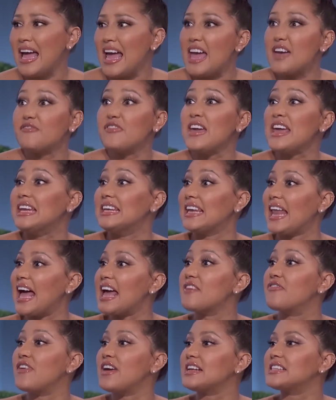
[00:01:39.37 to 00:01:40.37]
If, really?
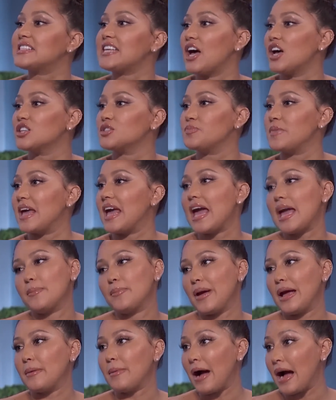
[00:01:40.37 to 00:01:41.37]
He, if he tells me, hey,
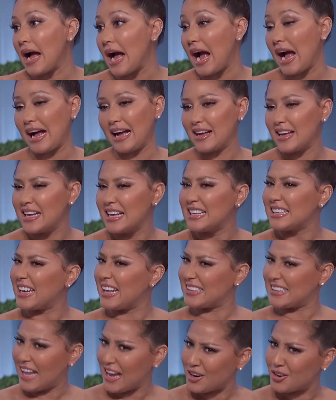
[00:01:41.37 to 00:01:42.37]
babe, I, I
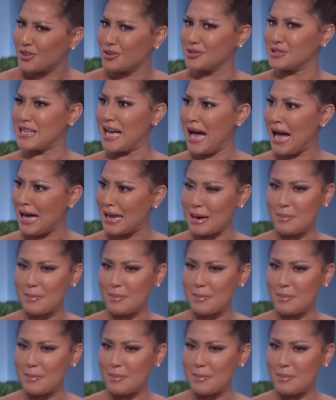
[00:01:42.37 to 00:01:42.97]
like that girl's hot.